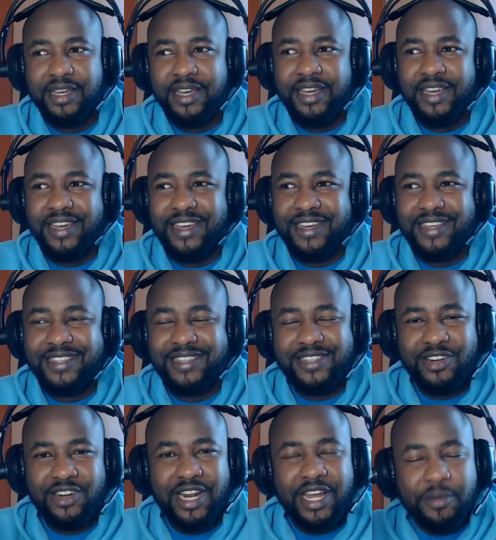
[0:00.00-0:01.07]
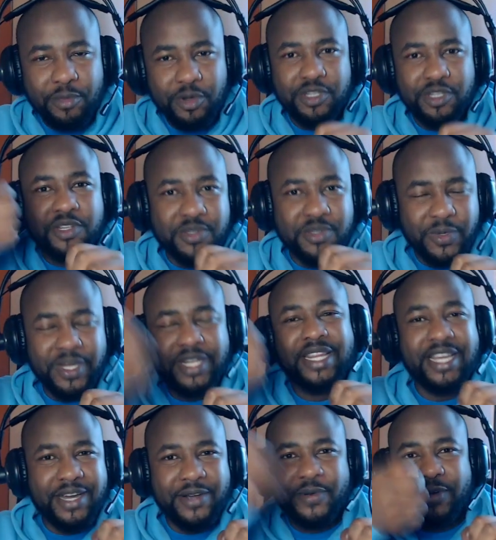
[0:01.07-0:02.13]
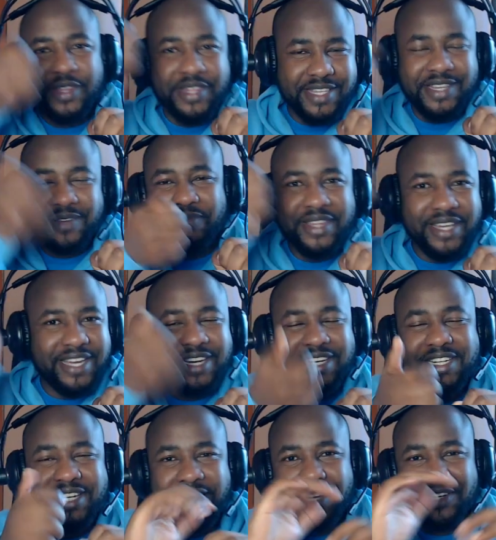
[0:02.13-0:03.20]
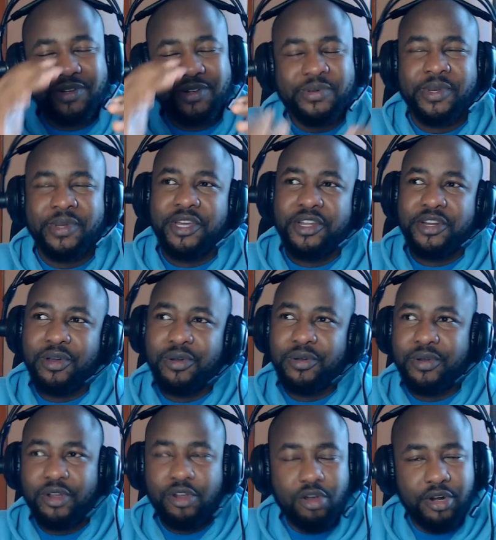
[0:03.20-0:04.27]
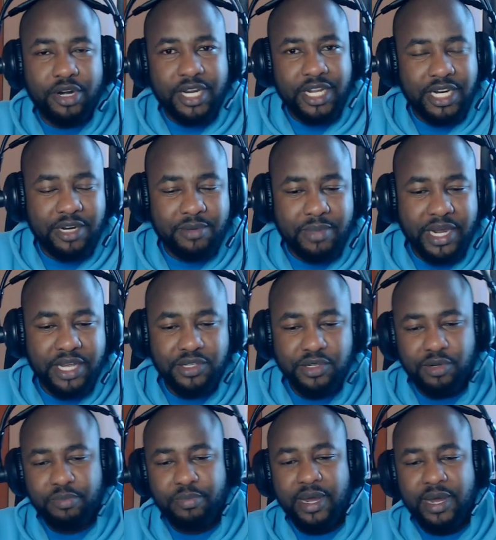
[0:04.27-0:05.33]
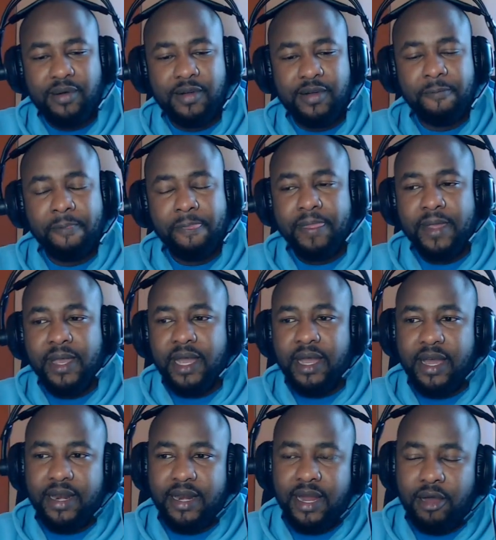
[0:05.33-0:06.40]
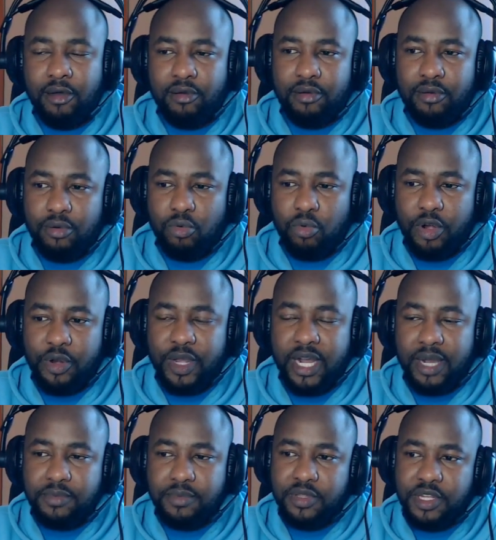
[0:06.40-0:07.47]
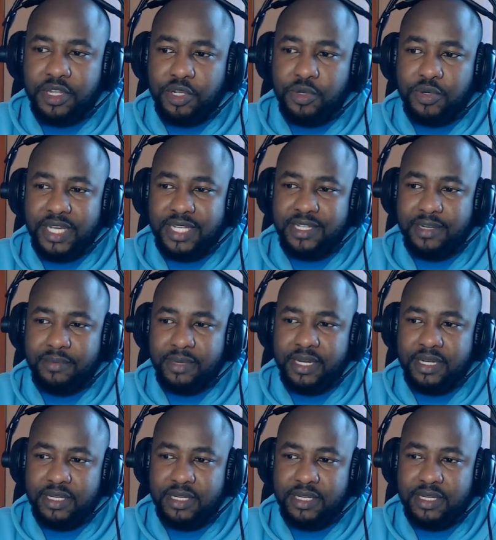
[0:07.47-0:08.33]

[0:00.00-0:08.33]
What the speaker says: It's not like Moses went there with something and trying to. No, God did it by his own power. And now, when we come to the New Testament,